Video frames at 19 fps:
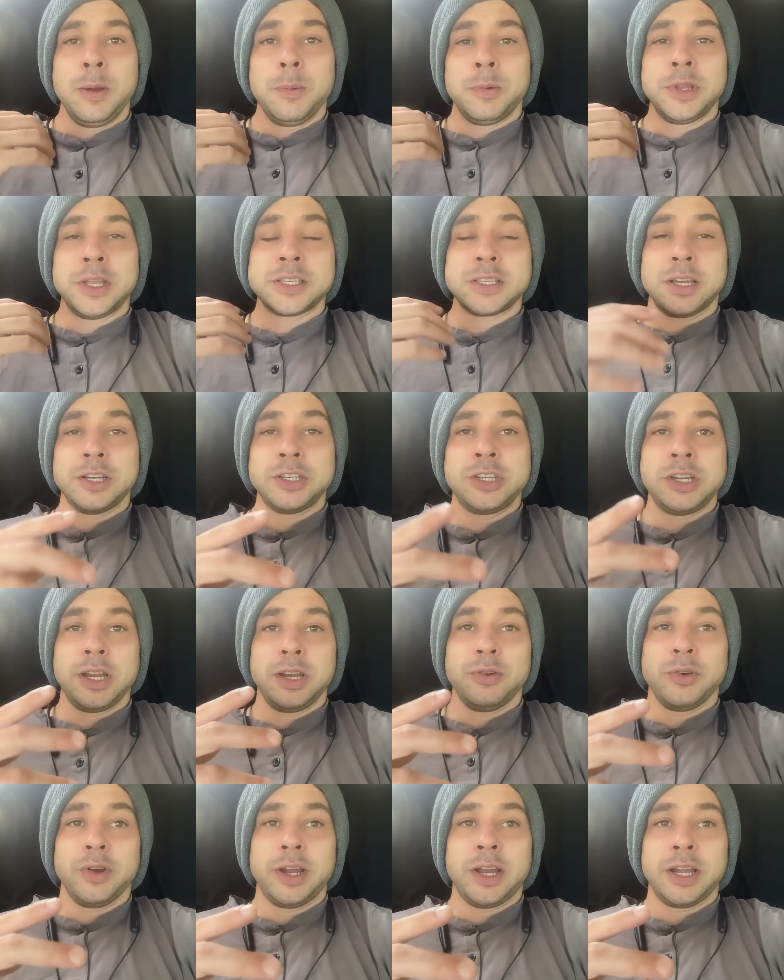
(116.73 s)
But that's not a
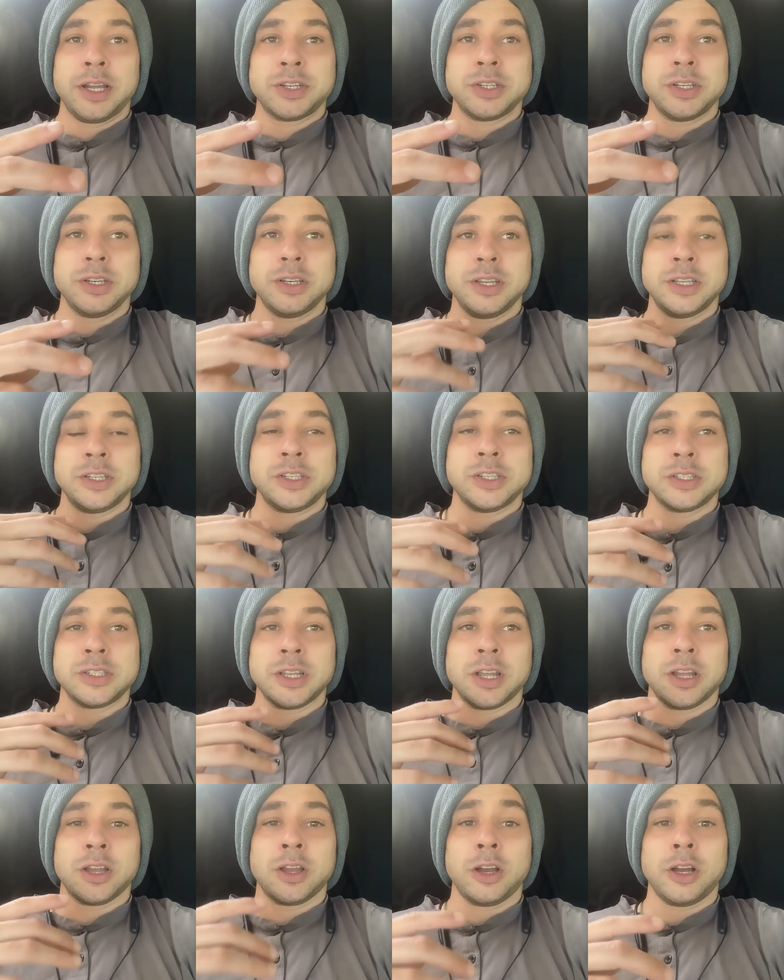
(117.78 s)
chain reaction. That's just
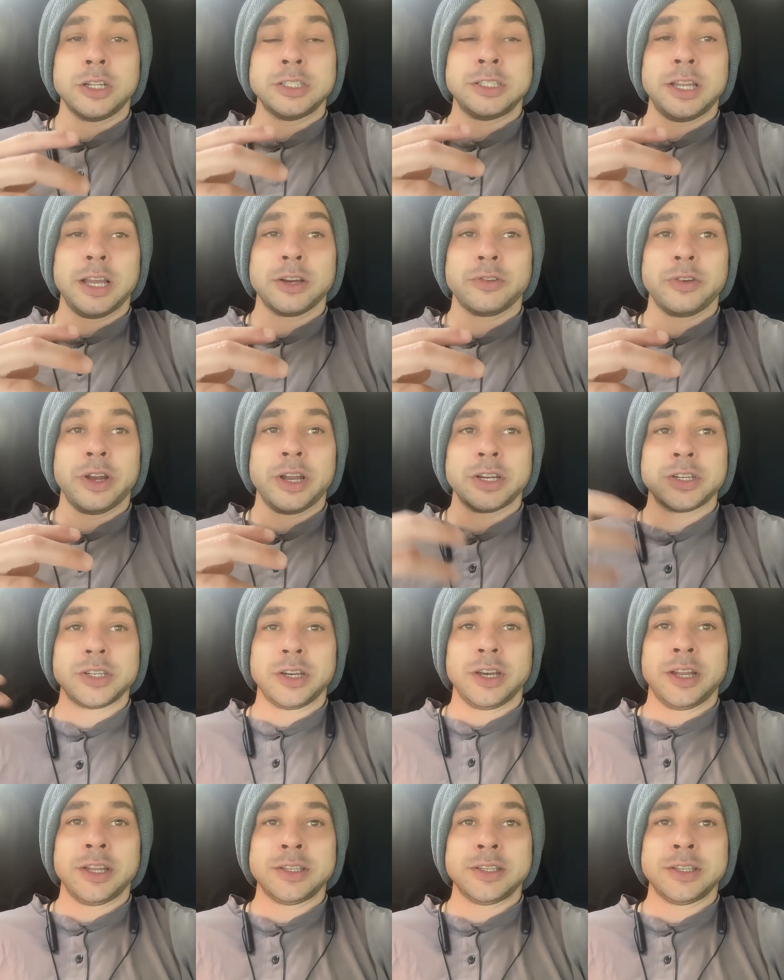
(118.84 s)
like a contact reaction,